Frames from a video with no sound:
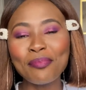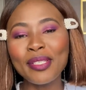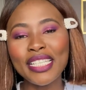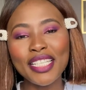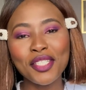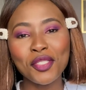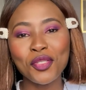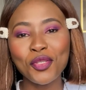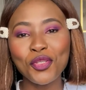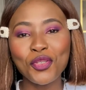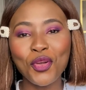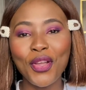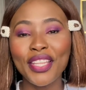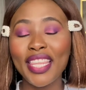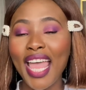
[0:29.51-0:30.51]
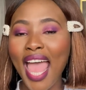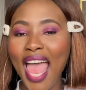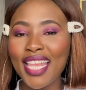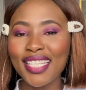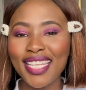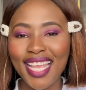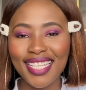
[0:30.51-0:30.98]
Please do join the
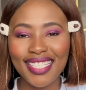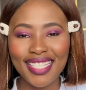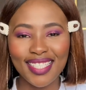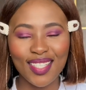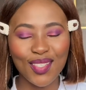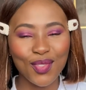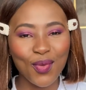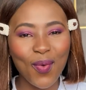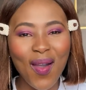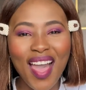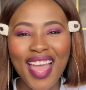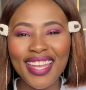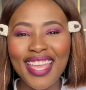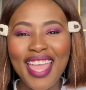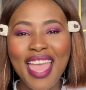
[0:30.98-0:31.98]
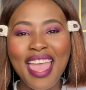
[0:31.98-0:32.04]
hashtag Sister Squad